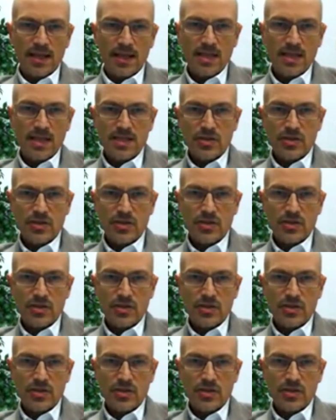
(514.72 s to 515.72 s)
That's
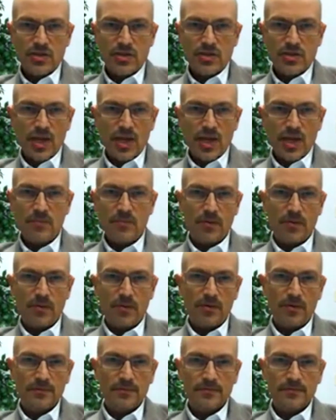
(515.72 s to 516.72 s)
10 million
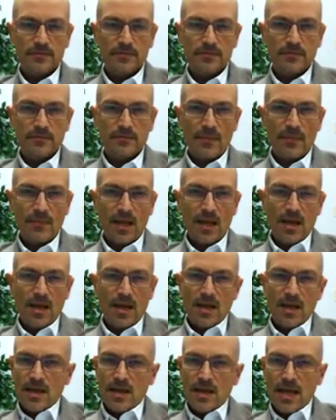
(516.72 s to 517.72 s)
people.
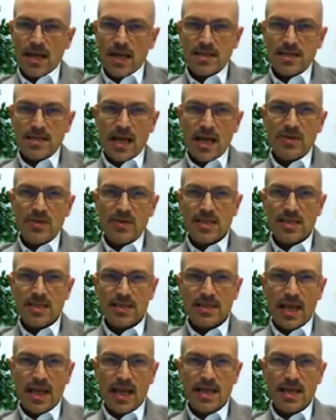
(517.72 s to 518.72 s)
The Islamic
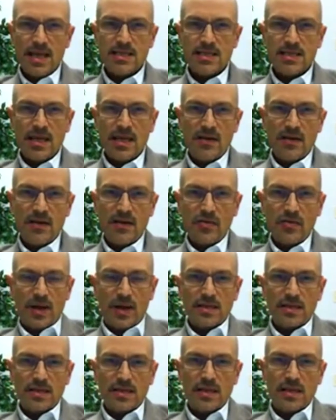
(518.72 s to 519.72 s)
State's
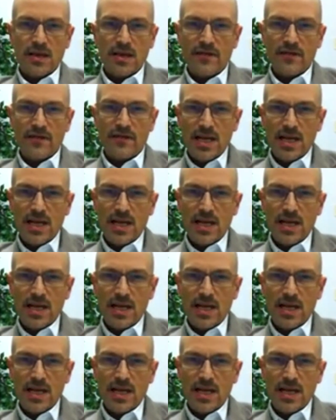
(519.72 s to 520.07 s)
influence in the